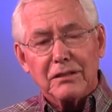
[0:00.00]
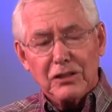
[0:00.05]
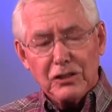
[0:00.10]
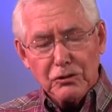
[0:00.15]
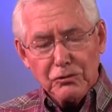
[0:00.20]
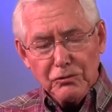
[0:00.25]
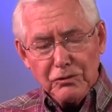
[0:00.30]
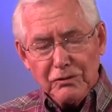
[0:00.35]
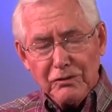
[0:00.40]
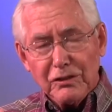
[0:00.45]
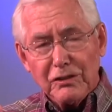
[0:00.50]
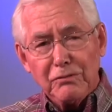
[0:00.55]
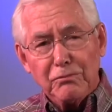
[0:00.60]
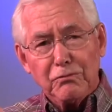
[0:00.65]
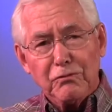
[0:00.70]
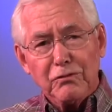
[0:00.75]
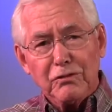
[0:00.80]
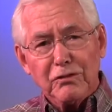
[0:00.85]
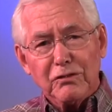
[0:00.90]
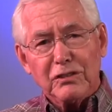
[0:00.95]

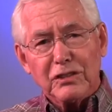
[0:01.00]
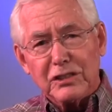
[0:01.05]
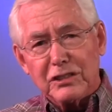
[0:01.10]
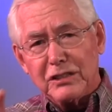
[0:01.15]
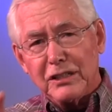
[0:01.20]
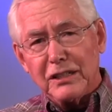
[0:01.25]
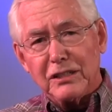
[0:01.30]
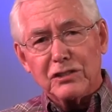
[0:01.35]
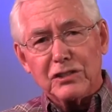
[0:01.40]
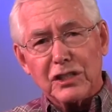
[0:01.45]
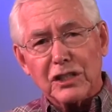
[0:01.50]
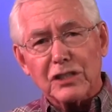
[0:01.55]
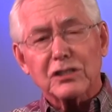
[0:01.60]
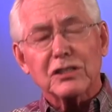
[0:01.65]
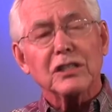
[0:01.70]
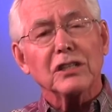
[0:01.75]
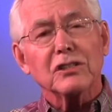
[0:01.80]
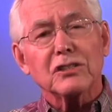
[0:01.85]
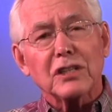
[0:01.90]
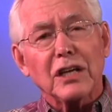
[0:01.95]

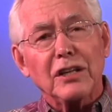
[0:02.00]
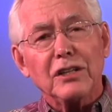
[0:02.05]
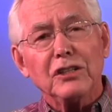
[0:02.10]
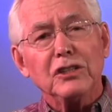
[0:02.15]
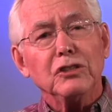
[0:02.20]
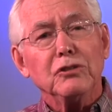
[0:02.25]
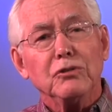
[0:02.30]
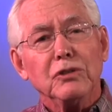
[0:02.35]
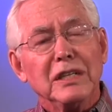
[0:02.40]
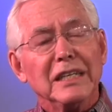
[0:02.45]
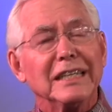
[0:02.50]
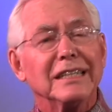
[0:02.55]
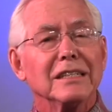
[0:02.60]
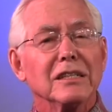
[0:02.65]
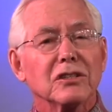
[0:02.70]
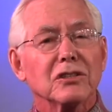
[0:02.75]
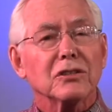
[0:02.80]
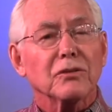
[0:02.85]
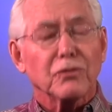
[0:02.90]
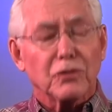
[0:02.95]
insistence on the
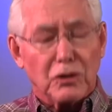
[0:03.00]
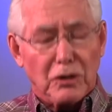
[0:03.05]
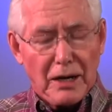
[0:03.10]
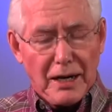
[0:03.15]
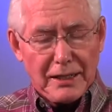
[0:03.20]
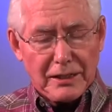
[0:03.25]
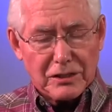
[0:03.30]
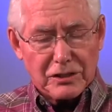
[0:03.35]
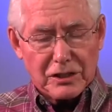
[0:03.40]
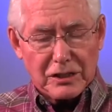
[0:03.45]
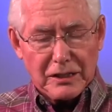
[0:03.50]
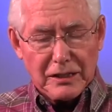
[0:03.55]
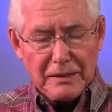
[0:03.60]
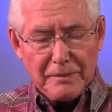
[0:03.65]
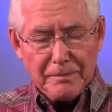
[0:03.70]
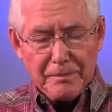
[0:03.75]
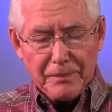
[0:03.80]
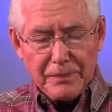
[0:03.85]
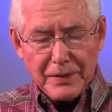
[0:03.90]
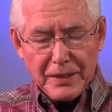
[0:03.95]
uniqueness of Christ.
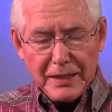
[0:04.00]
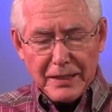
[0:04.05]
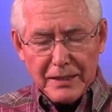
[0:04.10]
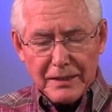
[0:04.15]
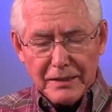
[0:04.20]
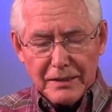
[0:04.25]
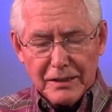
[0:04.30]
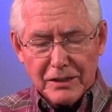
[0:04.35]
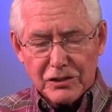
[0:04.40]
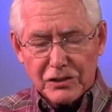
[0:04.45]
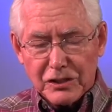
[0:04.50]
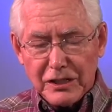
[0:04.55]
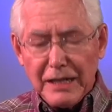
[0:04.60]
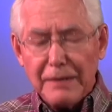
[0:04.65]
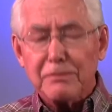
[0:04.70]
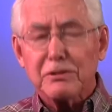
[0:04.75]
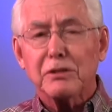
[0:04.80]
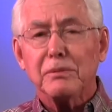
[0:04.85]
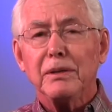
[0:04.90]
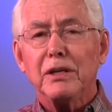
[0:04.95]
This
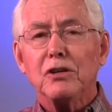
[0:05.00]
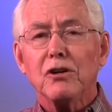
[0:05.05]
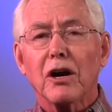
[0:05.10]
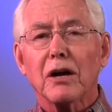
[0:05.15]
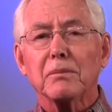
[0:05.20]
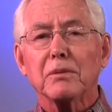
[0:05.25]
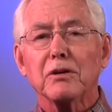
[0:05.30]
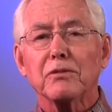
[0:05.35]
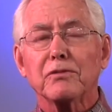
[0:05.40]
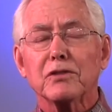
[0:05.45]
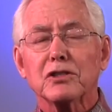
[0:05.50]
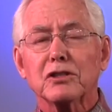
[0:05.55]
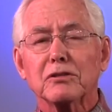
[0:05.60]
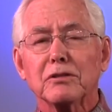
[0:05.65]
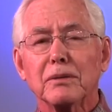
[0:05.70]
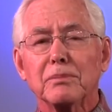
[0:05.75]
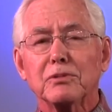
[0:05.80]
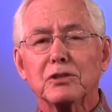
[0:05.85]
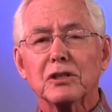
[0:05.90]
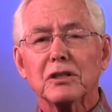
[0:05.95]
seems to be normal for
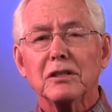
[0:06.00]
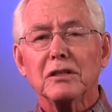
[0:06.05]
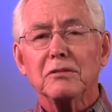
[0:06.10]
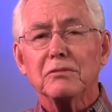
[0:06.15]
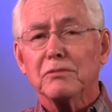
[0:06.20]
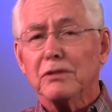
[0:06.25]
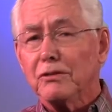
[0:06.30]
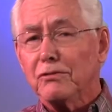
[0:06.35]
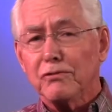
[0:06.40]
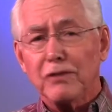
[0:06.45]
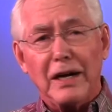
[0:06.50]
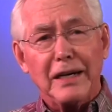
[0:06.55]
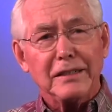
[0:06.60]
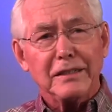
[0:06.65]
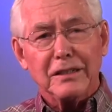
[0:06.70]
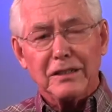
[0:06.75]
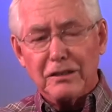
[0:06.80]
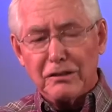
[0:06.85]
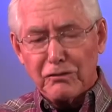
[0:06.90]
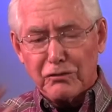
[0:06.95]
Scripture. We find
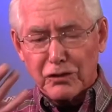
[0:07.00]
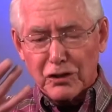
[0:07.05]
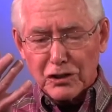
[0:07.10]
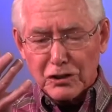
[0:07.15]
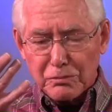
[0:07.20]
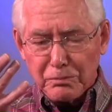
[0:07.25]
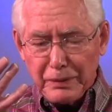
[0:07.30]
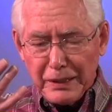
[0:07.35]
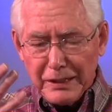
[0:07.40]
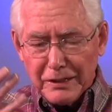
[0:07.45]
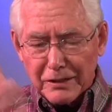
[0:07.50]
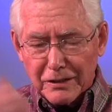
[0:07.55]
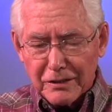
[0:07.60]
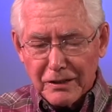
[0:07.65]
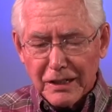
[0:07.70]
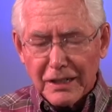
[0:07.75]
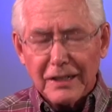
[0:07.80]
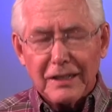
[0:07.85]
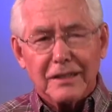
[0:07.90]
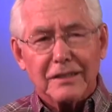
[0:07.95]
it in 1
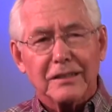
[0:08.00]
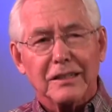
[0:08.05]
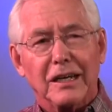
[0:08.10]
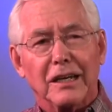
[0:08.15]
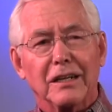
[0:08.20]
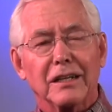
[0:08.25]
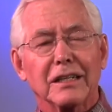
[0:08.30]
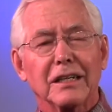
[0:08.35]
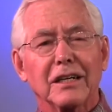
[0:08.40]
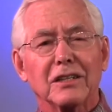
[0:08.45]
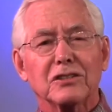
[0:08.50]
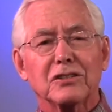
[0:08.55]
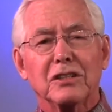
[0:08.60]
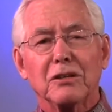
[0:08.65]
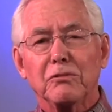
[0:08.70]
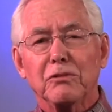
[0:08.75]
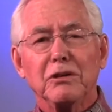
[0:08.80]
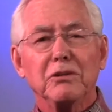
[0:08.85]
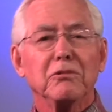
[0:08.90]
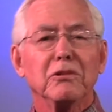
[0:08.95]
Peter telling us
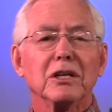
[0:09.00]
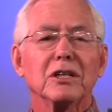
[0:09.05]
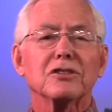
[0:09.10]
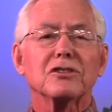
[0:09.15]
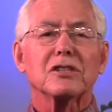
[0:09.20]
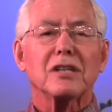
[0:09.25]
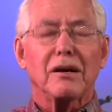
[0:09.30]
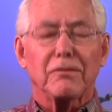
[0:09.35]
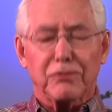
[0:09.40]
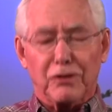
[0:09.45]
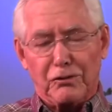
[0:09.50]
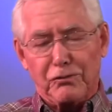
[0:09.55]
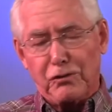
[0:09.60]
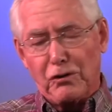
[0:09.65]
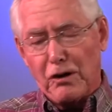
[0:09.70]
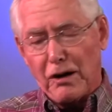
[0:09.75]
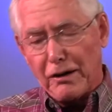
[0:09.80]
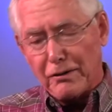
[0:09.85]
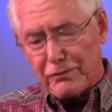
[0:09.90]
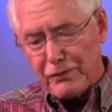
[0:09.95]
that we will suffer
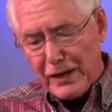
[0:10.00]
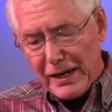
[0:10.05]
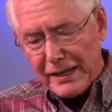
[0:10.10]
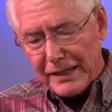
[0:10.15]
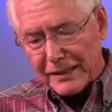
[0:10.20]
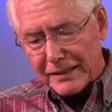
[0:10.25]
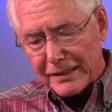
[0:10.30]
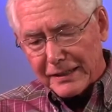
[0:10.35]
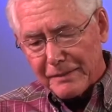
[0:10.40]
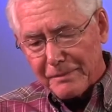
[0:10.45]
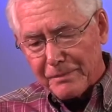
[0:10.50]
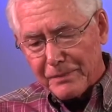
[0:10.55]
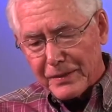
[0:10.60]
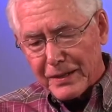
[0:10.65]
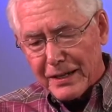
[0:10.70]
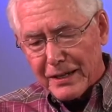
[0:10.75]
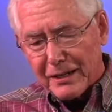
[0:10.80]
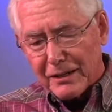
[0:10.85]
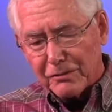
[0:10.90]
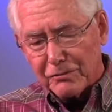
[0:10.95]
for our faith.
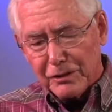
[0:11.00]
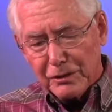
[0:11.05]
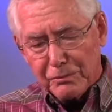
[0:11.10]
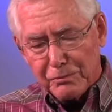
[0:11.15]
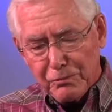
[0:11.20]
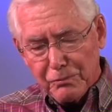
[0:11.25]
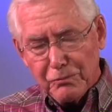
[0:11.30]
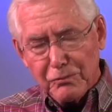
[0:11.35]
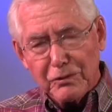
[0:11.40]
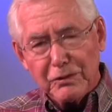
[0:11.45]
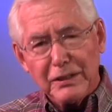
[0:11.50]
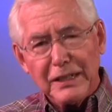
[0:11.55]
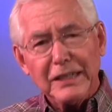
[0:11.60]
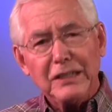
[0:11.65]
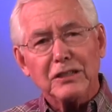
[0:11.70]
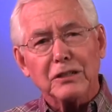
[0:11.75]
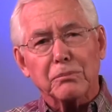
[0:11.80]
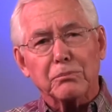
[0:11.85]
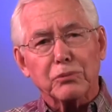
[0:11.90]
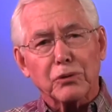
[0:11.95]
We
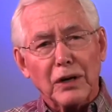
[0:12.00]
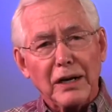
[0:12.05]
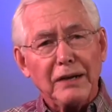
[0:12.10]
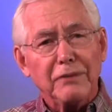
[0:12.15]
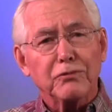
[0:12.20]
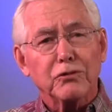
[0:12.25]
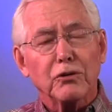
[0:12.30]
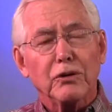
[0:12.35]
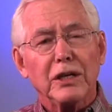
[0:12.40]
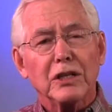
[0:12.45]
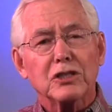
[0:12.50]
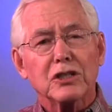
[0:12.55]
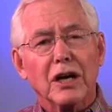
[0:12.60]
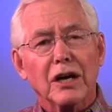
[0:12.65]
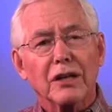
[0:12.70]
need to pray for each